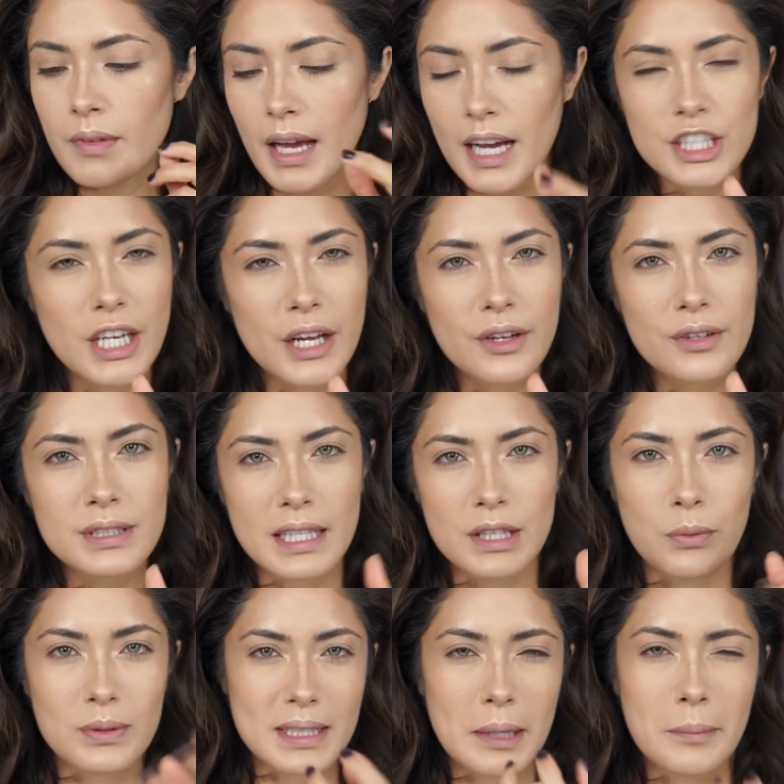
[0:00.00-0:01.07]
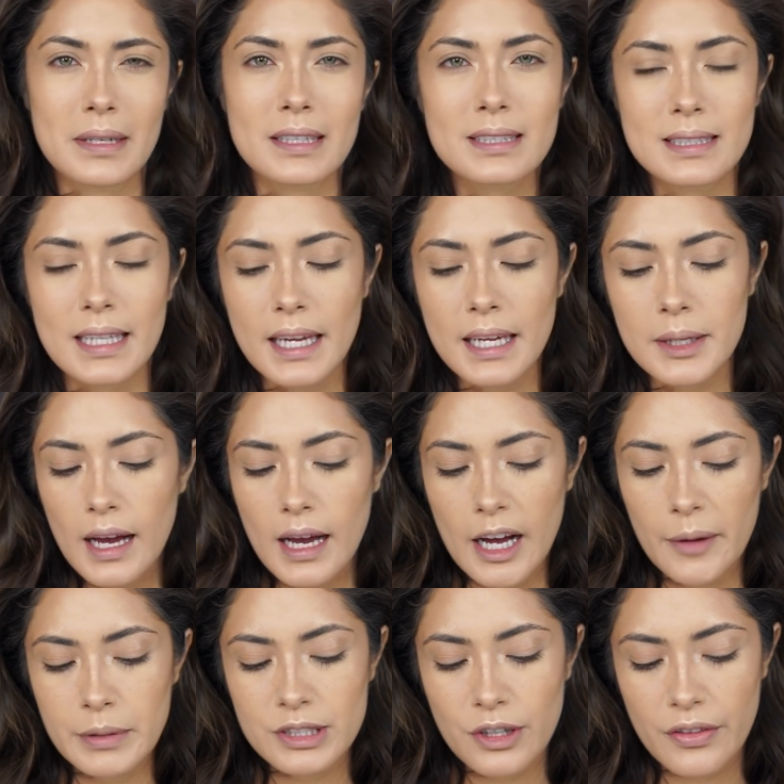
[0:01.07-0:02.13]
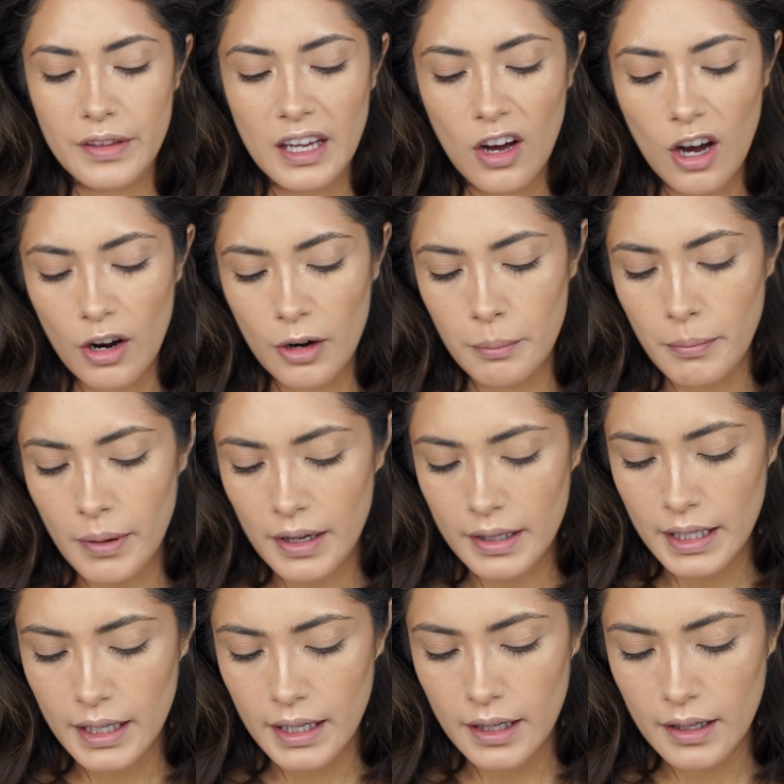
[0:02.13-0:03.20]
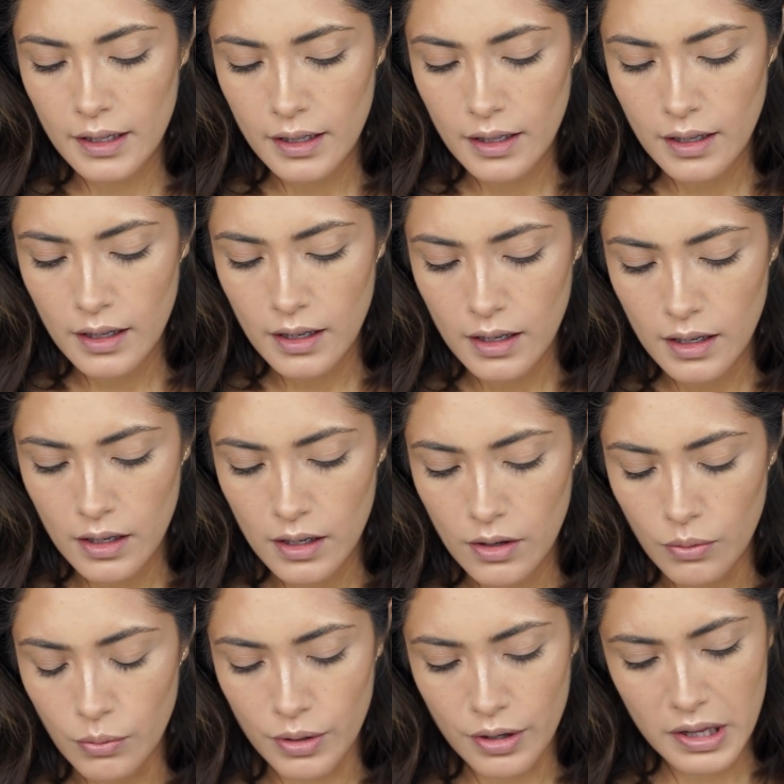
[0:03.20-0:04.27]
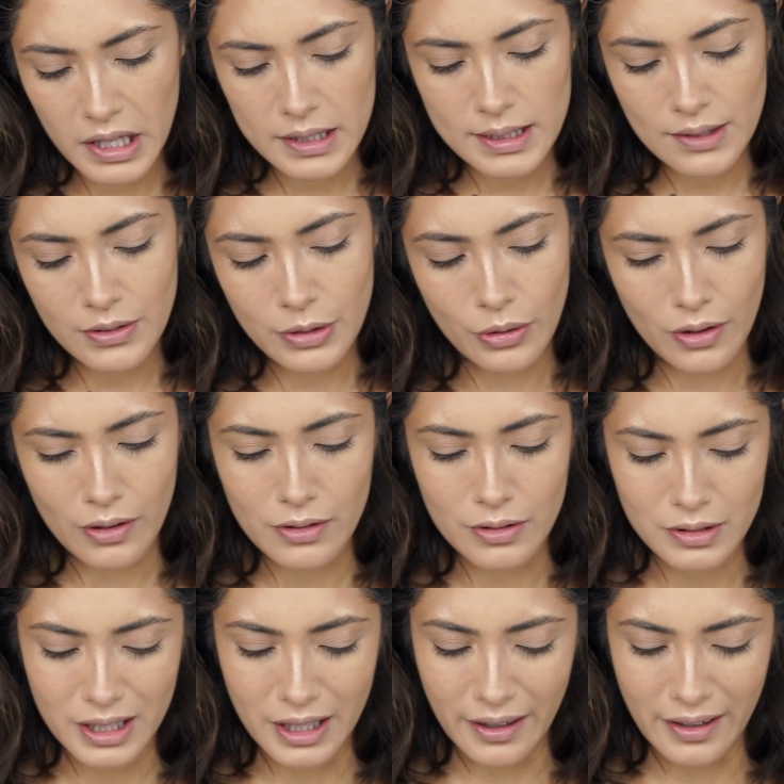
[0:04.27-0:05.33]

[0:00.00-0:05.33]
eyeshadows, like the ones that come in a stick. Um, these are the Armani what are these even called?